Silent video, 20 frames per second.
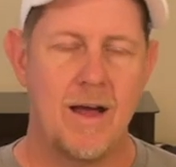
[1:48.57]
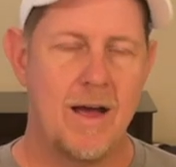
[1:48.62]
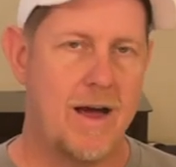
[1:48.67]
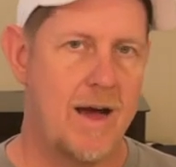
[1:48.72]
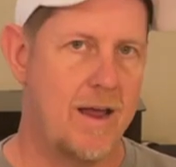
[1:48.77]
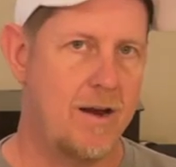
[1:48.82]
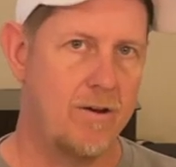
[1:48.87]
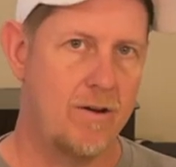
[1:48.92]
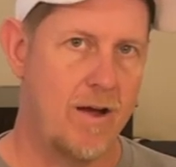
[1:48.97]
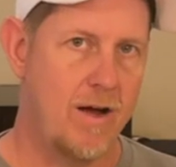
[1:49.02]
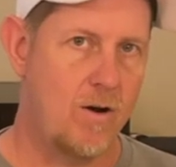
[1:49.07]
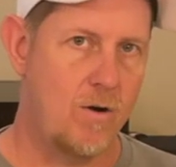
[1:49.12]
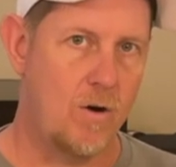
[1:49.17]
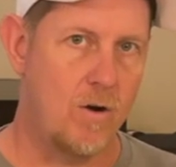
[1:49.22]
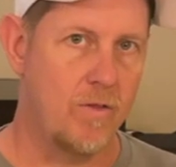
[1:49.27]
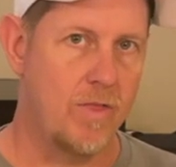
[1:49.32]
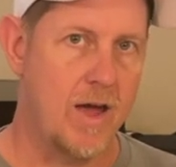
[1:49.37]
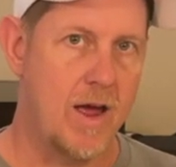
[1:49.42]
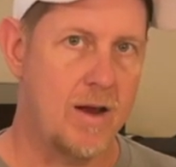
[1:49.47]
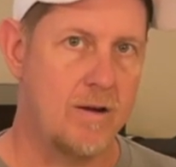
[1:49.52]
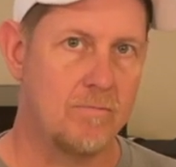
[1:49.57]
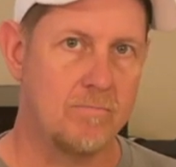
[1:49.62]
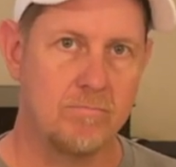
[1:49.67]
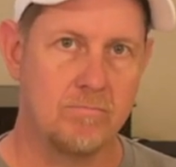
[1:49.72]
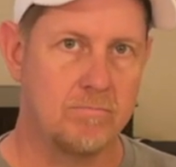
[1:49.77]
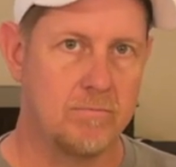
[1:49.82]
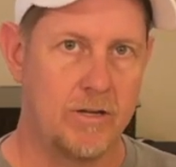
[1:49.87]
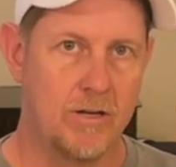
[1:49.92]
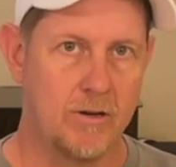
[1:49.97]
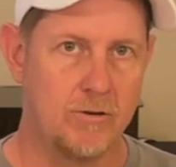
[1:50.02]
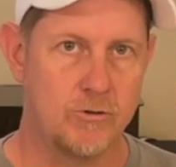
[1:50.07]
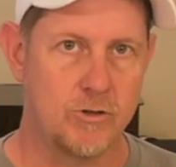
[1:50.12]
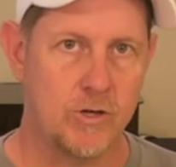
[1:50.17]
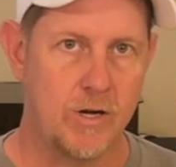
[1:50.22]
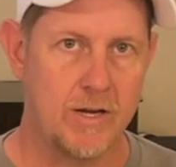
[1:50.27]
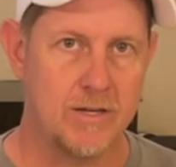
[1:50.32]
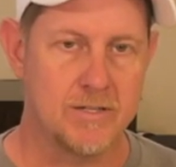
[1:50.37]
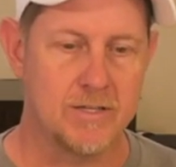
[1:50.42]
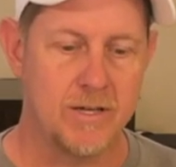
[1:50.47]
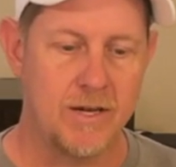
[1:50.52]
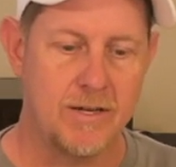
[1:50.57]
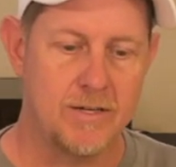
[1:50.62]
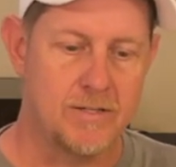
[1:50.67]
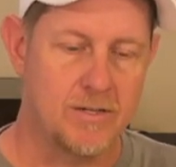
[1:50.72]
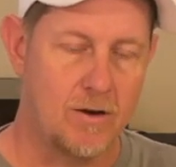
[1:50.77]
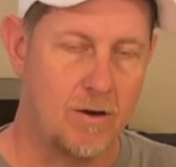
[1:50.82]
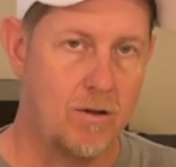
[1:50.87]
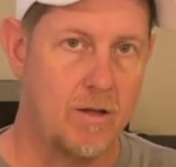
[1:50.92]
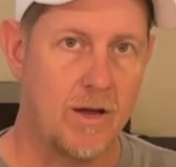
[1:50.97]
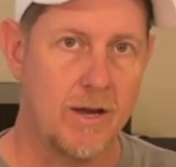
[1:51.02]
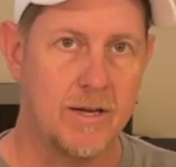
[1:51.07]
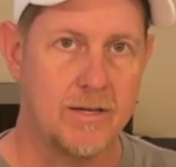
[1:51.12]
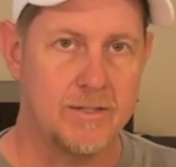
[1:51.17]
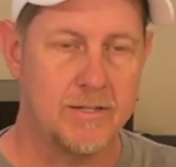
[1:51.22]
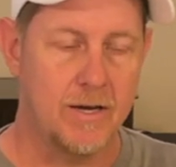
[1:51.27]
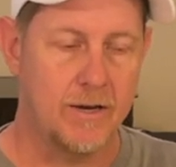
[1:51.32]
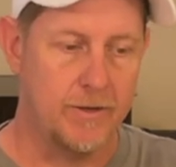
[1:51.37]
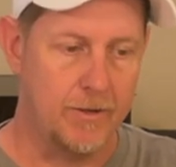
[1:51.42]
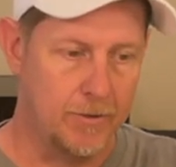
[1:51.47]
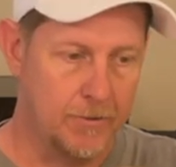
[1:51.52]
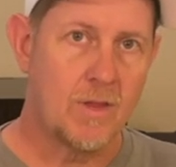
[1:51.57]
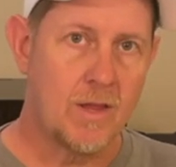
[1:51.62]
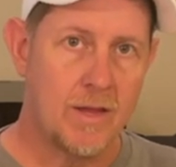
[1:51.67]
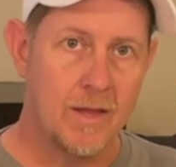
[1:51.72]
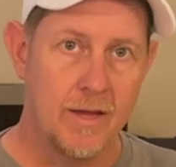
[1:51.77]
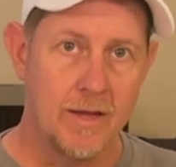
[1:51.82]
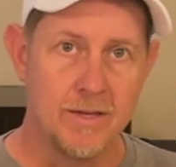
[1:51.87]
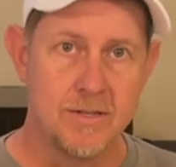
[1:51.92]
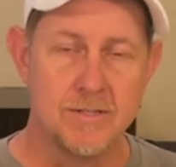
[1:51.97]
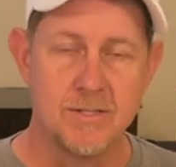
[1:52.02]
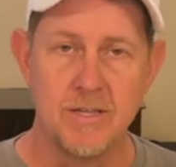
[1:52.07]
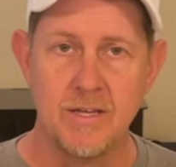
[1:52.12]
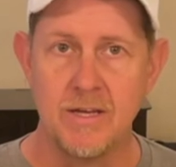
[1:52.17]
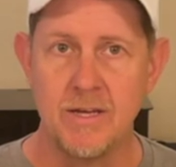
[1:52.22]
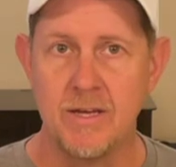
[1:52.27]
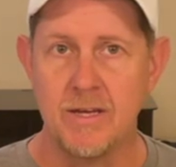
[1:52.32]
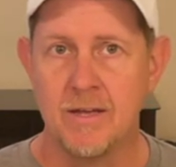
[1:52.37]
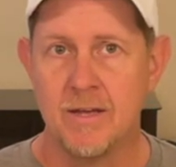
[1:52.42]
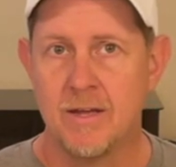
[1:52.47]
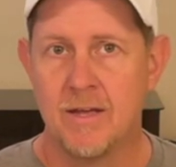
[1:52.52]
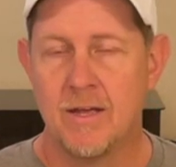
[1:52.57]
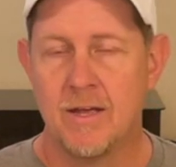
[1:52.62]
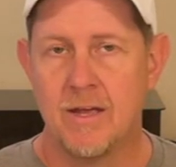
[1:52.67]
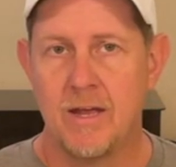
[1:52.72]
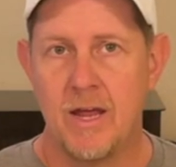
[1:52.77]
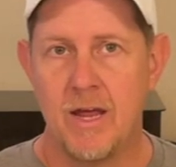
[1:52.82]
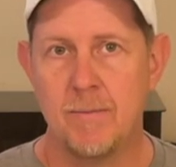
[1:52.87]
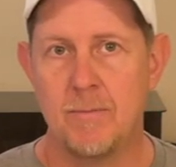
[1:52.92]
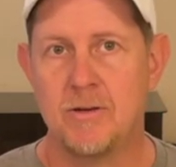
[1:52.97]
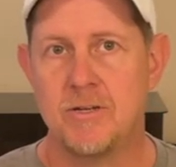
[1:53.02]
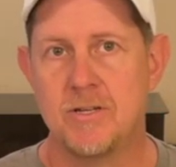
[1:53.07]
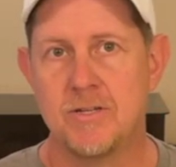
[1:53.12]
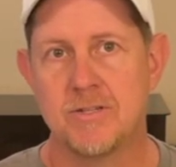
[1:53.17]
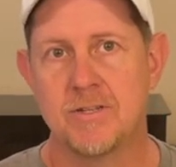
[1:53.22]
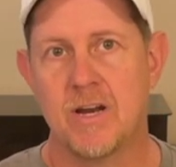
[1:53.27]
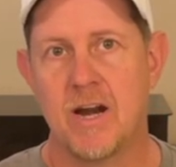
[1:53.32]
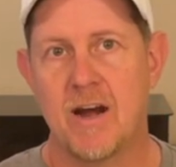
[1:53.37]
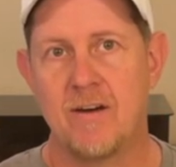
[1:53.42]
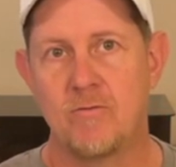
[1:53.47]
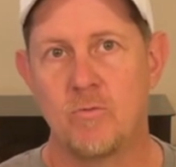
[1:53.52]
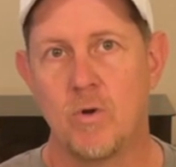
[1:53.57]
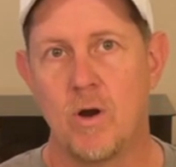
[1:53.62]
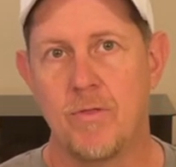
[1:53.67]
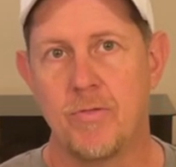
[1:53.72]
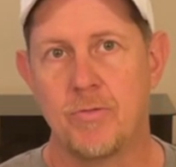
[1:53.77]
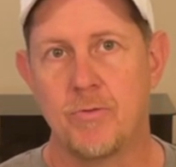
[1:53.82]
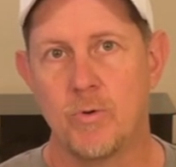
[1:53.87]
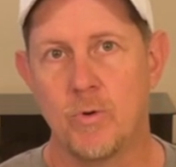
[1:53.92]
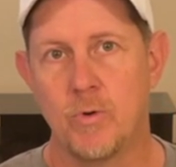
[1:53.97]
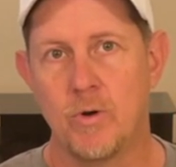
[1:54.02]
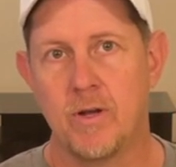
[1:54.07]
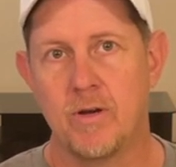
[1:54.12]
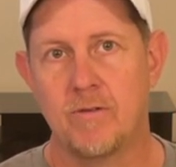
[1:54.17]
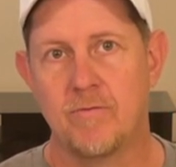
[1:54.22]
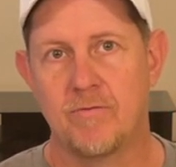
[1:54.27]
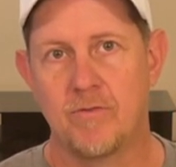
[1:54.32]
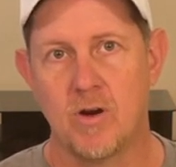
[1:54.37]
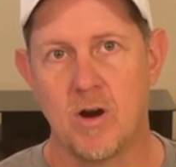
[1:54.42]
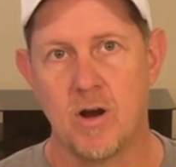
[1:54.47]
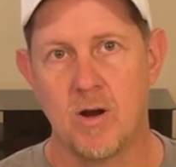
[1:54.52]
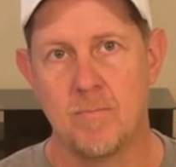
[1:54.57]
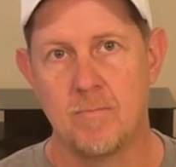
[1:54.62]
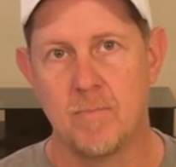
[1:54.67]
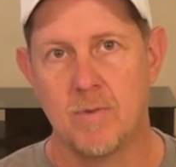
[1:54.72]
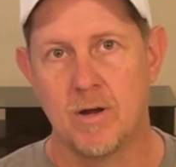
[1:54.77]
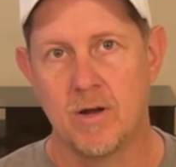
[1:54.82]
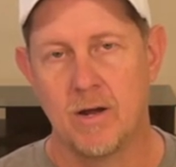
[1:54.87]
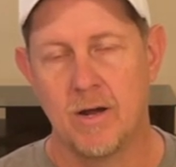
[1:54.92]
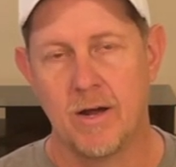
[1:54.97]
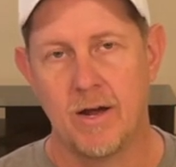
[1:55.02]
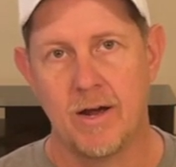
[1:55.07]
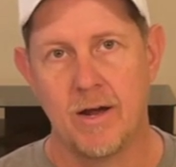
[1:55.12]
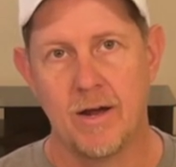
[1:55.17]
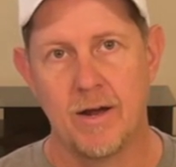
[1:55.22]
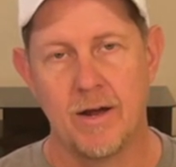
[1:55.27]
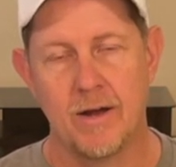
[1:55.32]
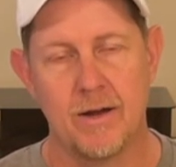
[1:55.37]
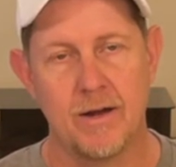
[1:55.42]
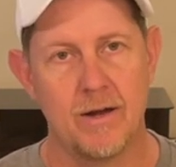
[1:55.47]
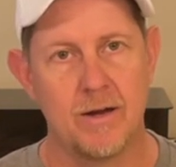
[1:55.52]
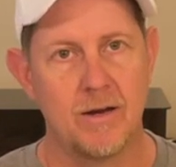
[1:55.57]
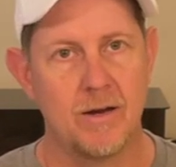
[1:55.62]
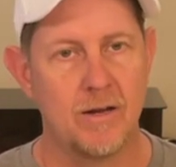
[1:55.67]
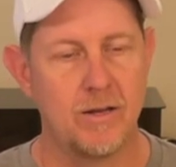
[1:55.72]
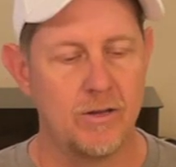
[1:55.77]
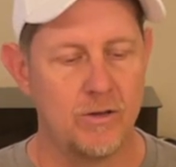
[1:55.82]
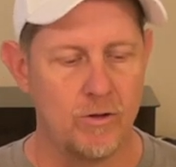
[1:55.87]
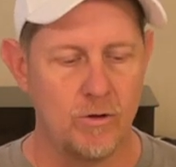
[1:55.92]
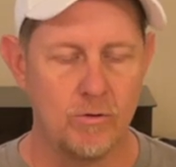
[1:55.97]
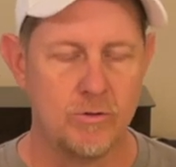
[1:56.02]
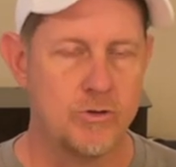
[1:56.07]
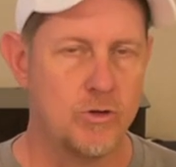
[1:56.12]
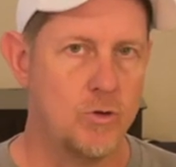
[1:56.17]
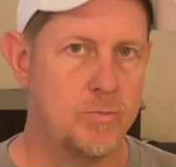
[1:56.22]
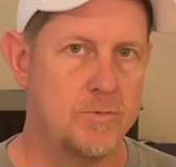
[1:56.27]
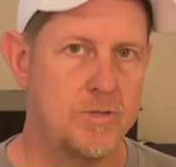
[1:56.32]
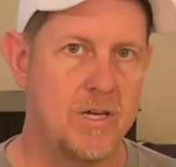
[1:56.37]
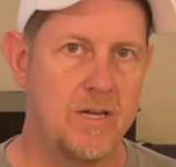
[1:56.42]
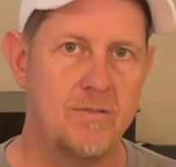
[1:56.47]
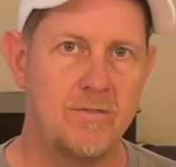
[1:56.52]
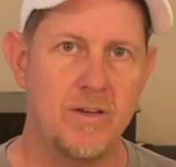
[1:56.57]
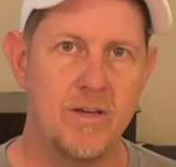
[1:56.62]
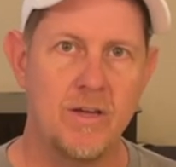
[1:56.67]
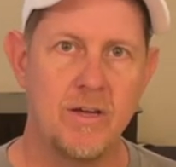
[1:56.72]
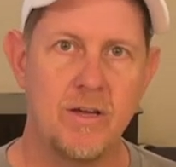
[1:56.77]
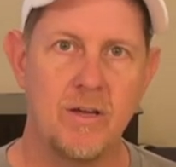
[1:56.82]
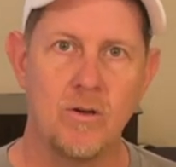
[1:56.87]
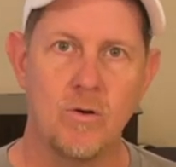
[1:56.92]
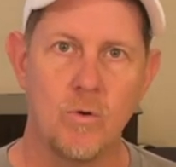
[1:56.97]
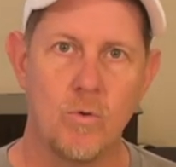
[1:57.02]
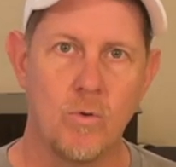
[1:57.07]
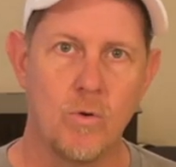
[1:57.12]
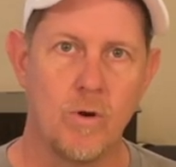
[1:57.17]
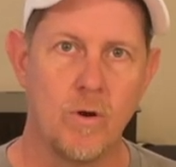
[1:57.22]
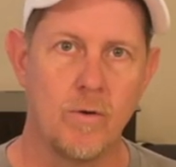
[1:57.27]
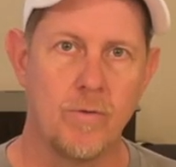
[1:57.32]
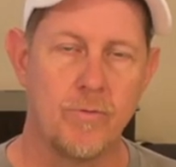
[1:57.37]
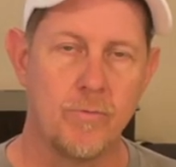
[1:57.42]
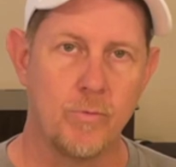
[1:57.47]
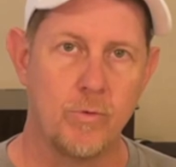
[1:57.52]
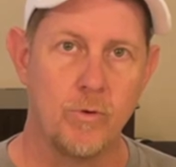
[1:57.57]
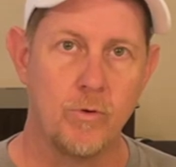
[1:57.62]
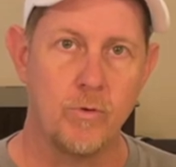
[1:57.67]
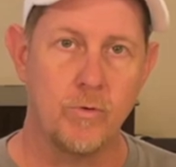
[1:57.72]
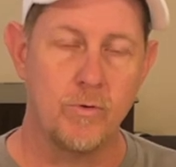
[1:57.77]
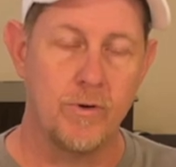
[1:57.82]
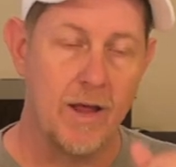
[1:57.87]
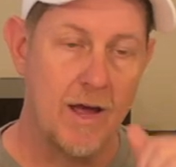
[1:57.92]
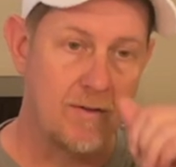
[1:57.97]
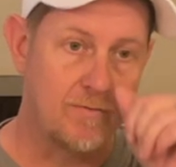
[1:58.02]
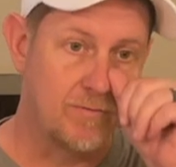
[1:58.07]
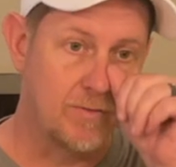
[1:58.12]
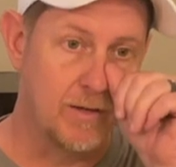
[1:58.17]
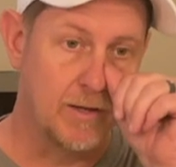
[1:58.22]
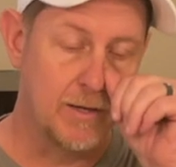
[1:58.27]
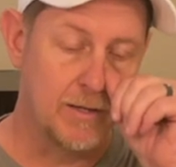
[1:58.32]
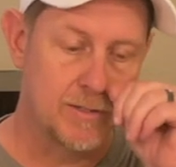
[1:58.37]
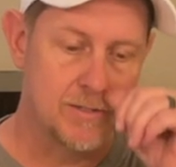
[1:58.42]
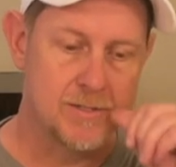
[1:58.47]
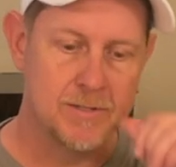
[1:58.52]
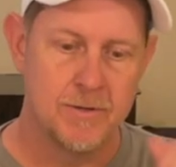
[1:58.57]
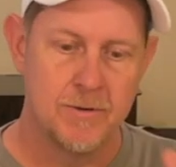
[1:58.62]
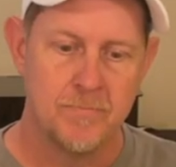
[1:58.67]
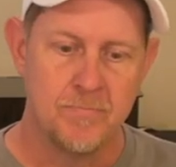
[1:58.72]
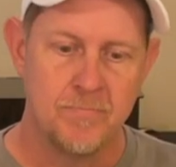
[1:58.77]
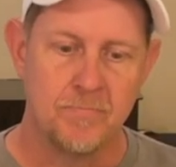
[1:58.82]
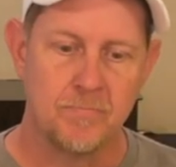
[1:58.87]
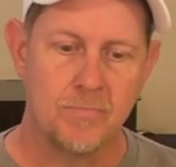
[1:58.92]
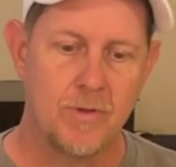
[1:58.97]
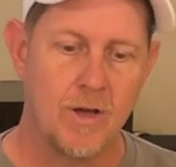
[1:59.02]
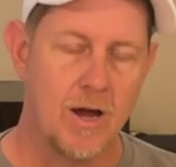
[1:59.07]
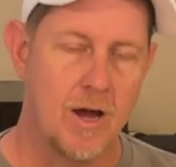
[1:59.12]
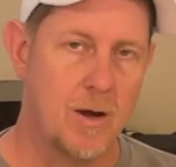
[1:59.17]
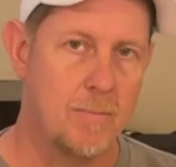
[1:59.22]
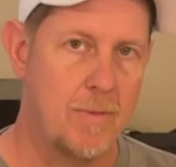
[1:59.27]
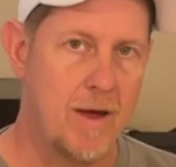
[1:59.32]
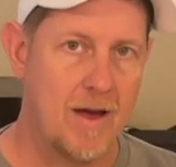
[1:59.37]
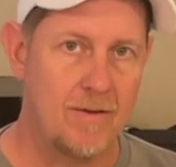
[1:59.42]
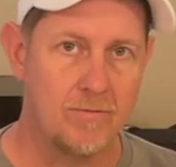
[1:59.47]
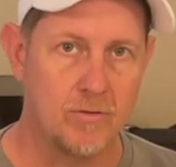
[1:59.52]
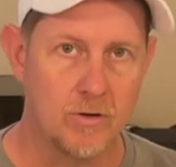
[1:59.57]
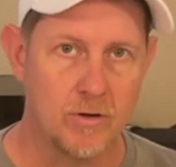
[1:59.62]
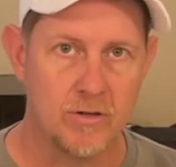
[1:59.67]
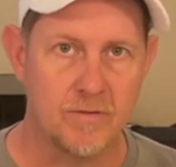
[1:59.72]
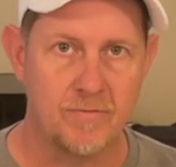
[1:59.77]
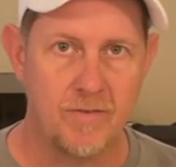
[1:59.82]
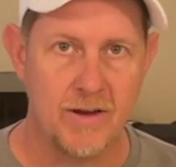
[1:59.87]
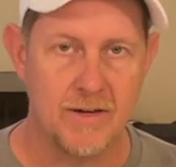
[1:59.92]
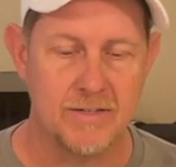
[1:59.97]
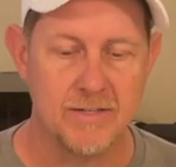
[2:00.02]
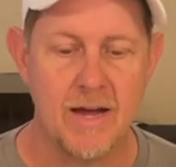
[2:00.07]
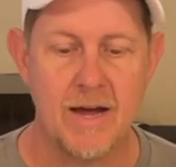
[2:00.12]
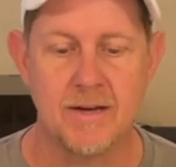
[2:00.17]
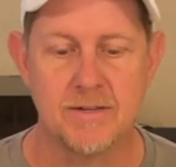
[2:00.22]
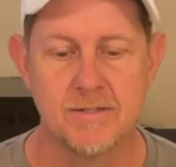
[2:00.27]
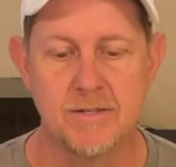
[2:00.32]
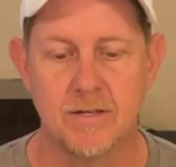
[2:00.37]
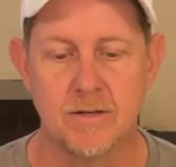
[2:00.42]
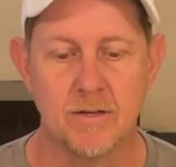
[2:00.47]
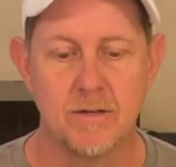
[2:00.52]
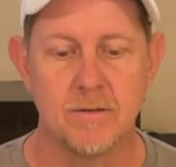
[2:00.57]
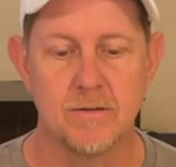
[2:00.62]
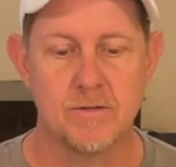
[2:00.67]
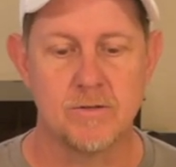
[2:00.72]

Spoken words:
I don't know how all that, you know, translates. All I can tell you is the images that I've run through it from YouTube TV or through Netflix have looked fantastic.